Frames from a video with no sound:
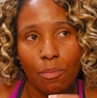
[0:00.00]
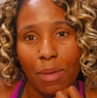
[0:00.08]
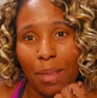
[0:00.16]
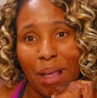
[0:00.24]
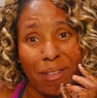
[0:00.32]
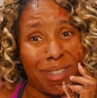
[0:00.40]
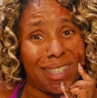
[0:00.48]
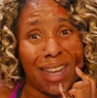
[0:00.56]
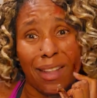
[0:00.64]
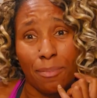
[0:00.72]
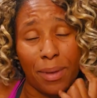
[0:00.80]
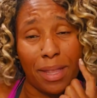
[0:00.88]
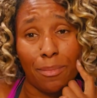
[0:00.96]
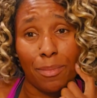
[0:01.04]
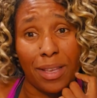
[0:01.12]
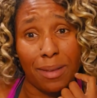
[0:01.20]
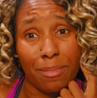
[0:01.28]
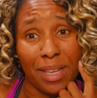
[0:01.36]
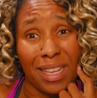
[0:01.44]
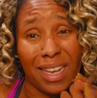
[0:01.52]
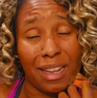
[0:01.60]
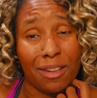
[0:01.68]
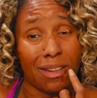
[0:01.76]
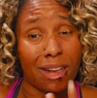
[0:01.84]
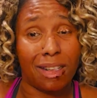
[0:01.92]
Maybe have Sun be the
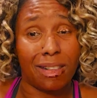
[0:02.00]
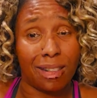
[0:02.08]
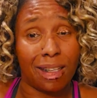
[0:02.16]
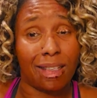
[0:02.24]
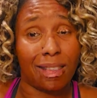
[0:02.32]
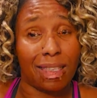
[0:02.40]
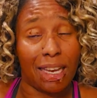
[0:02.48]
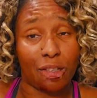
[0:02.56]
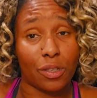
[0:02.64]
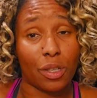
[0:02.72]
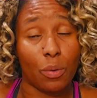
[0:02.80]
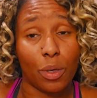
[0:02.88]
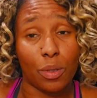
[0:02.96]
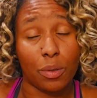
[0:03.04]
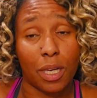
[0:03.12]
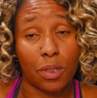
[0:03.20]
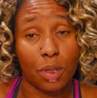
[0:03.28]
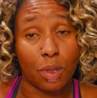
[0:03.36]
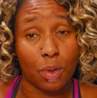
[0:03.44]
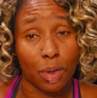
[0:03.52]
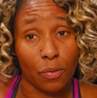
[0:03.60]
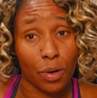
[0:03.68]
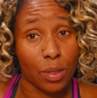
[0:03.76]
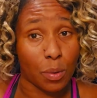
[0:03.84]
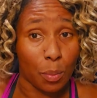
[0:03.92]
mediator because Sun's actually the one who's actually truly
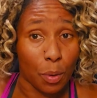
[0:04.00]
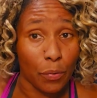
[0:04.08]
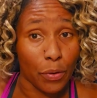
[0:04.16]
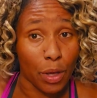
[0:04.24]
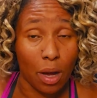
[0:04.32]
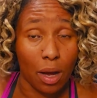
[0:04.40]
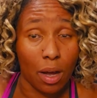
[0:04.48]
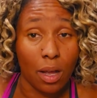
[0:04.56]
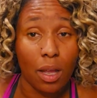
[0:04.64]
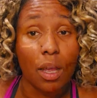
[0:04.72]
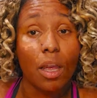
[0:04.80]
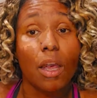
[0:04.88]
friends with both of y'all.